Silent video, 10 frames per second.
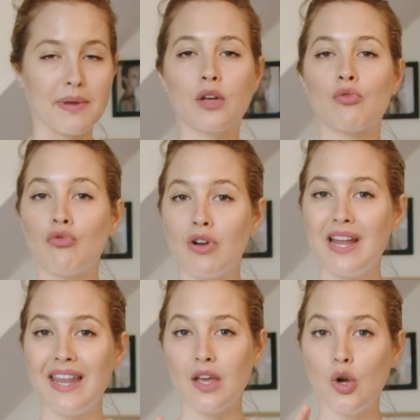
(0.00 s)
make a
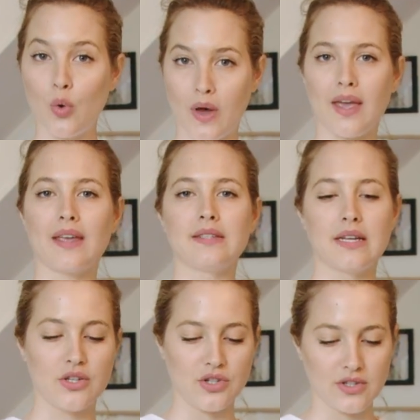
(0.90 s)
really quick and
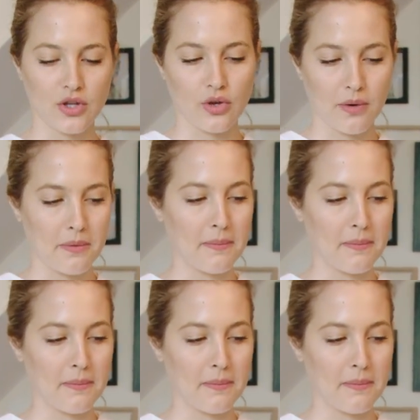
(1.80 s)
delicious cucumber